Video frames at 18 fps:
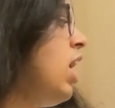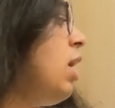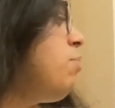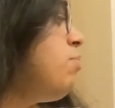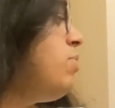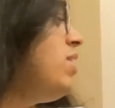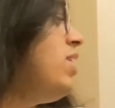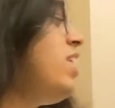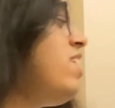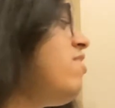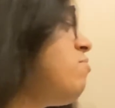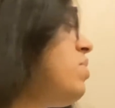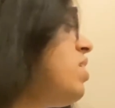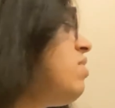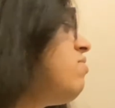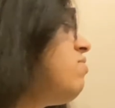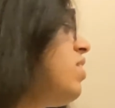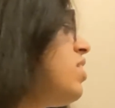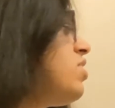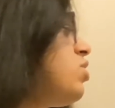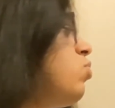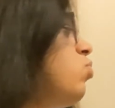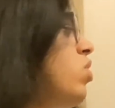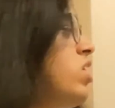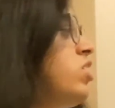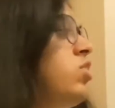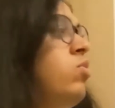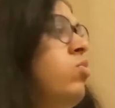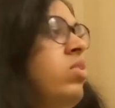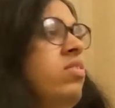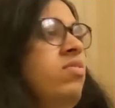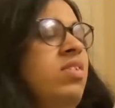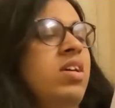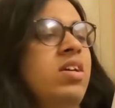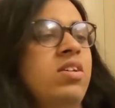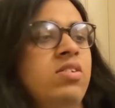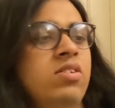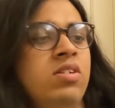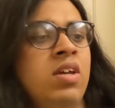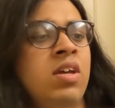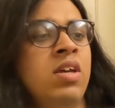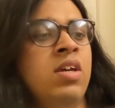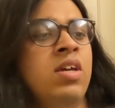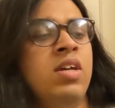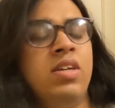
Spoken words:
I believe my advisor worked on one of these.